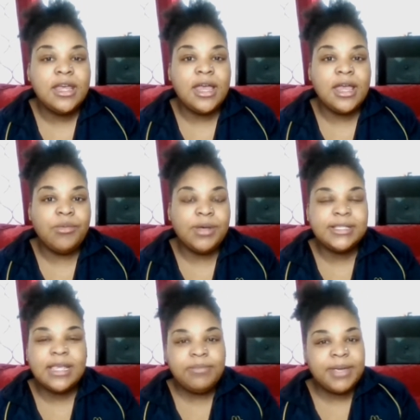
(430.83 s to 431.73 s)
it was
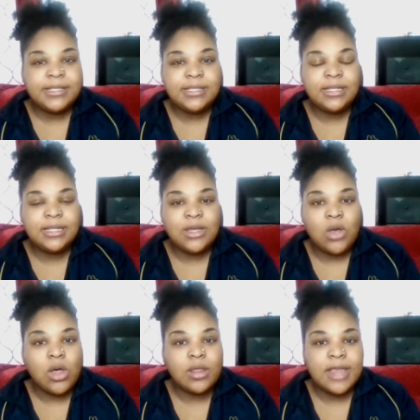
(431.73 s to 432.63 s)
like basically
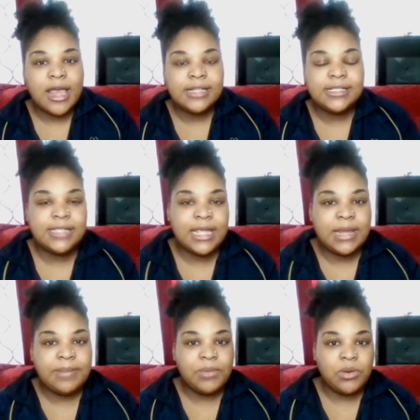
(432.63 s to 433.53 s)
all that
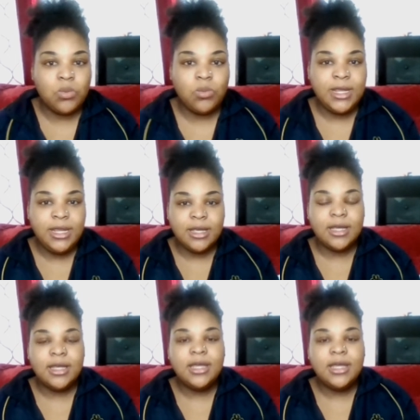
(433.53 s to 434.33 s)
same week